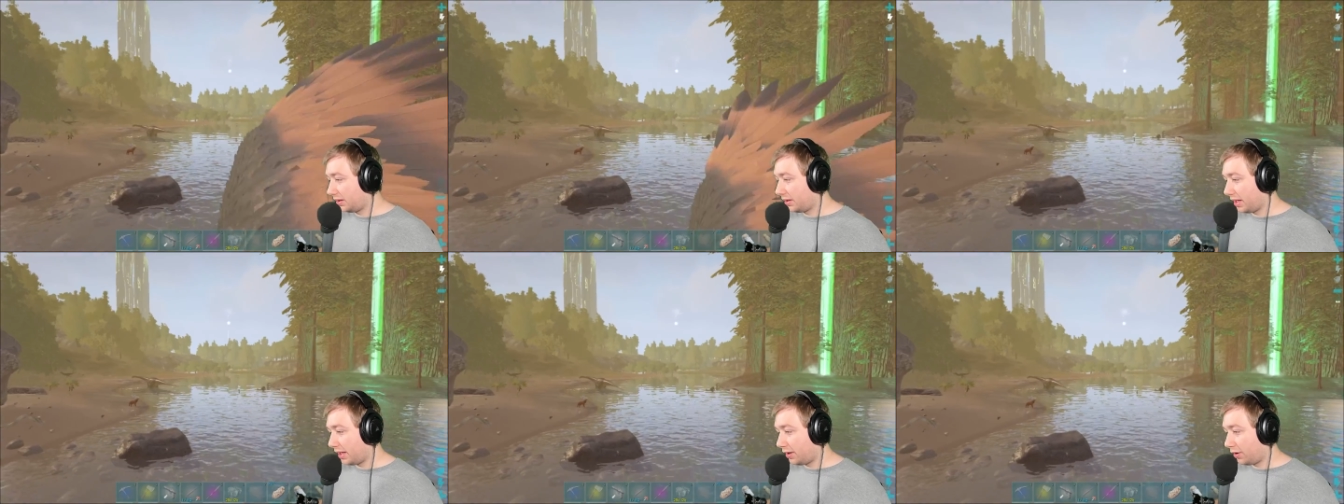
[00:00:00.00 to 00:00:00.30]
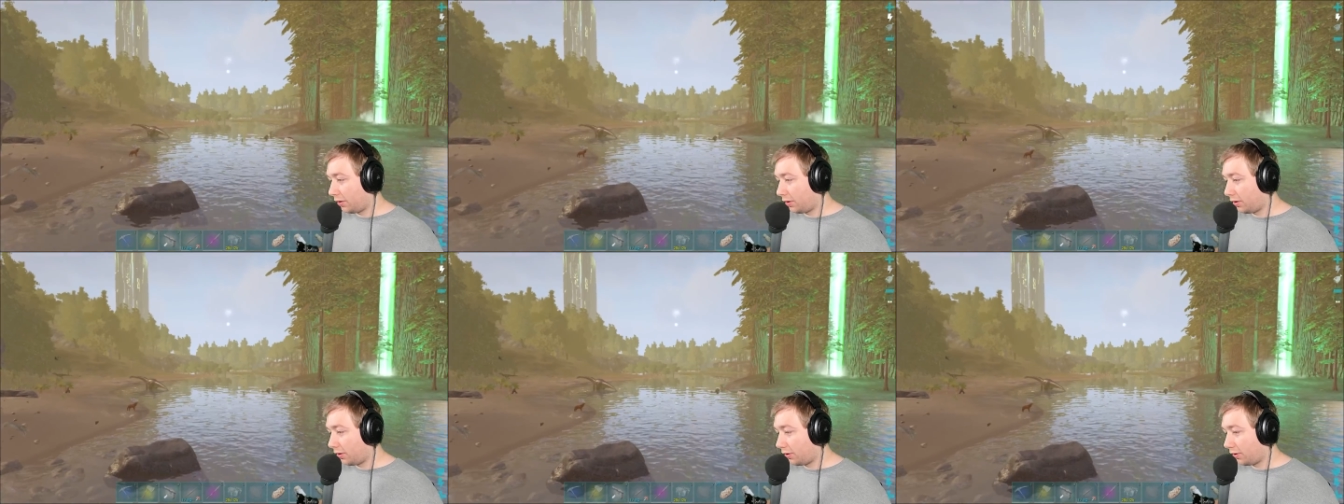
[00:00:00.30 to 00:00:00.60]

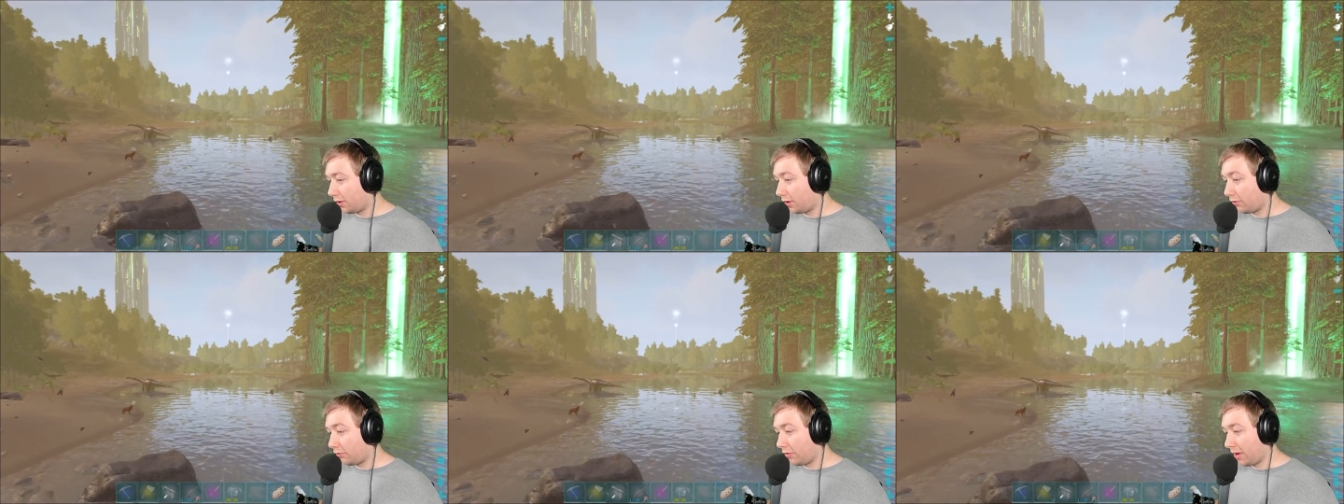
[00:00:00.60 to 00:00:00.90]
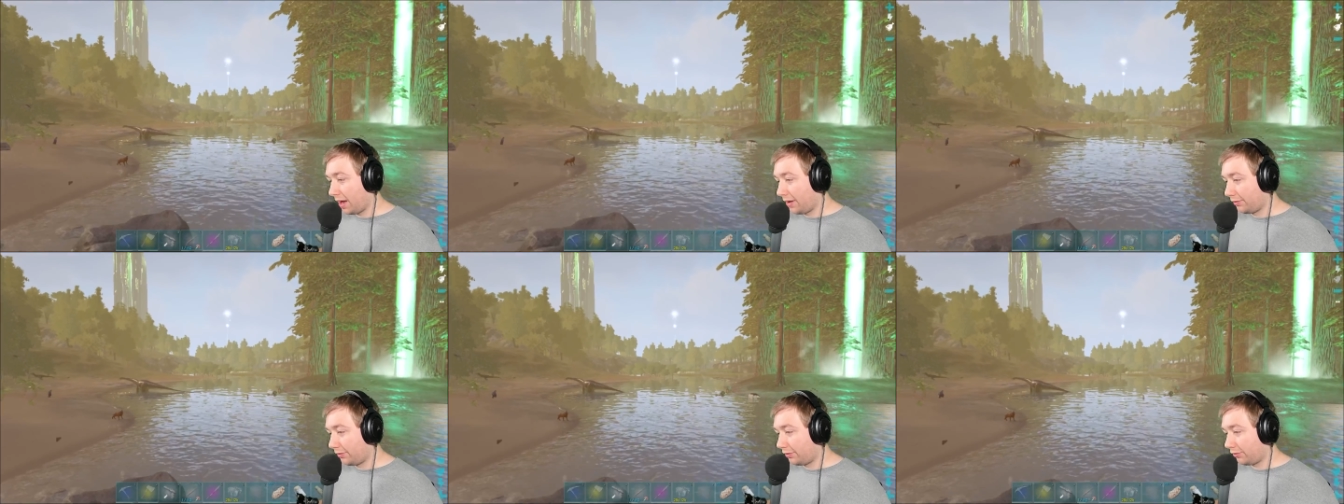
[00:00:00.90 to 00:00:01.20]
that are
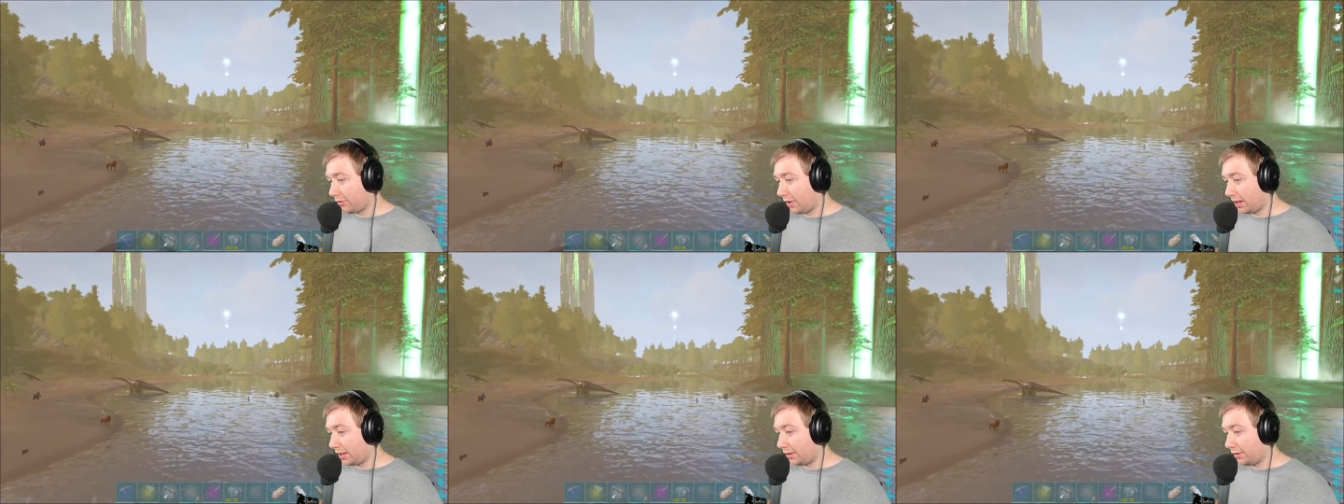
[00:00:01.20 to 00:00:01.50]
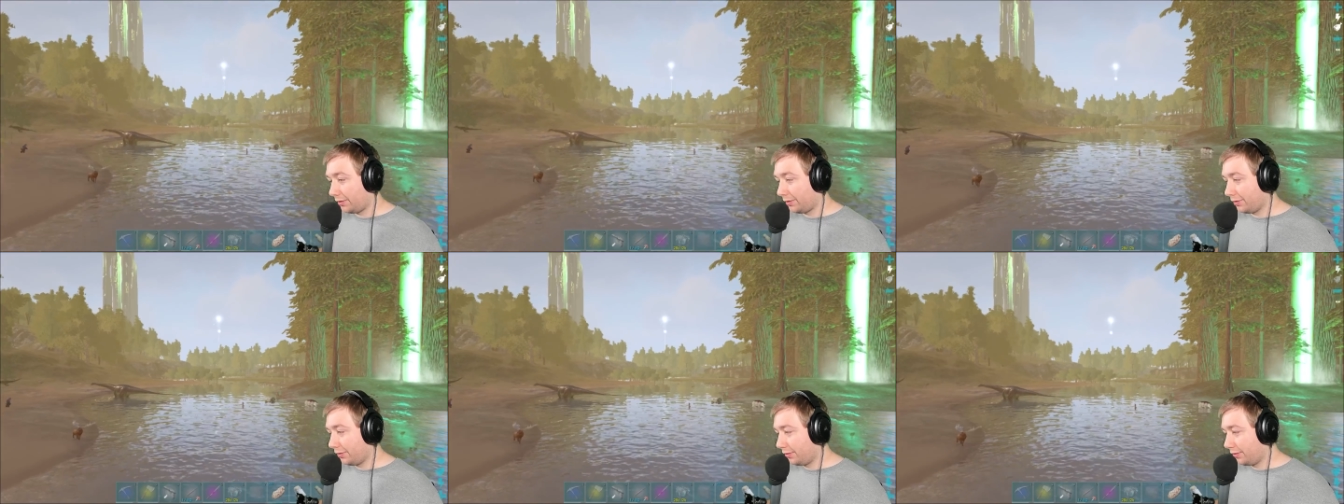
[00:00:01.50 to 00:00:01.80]
around right
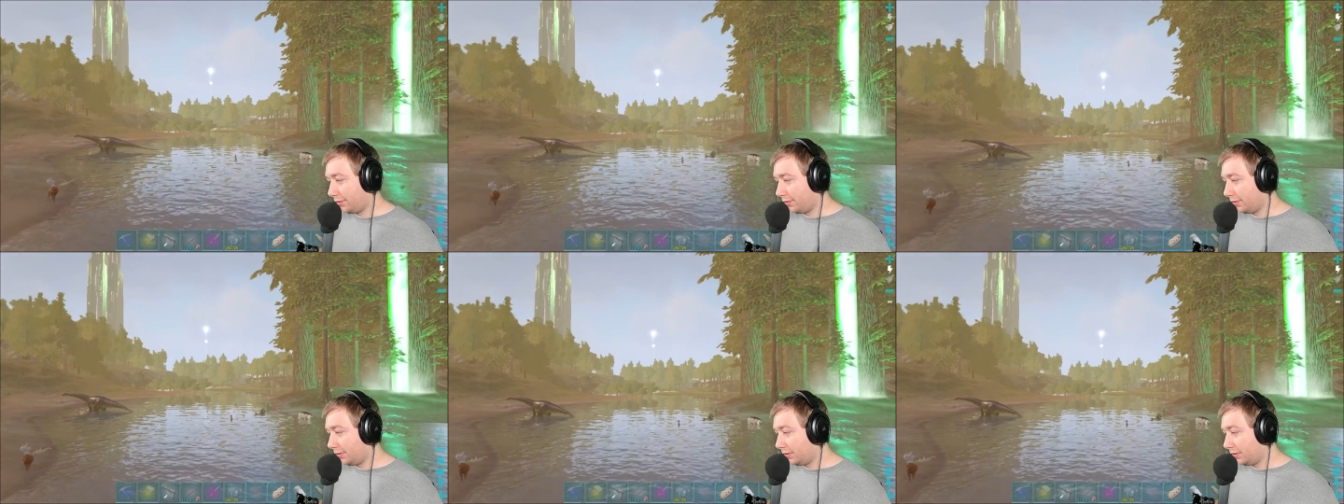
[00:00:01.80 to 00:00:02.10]
here.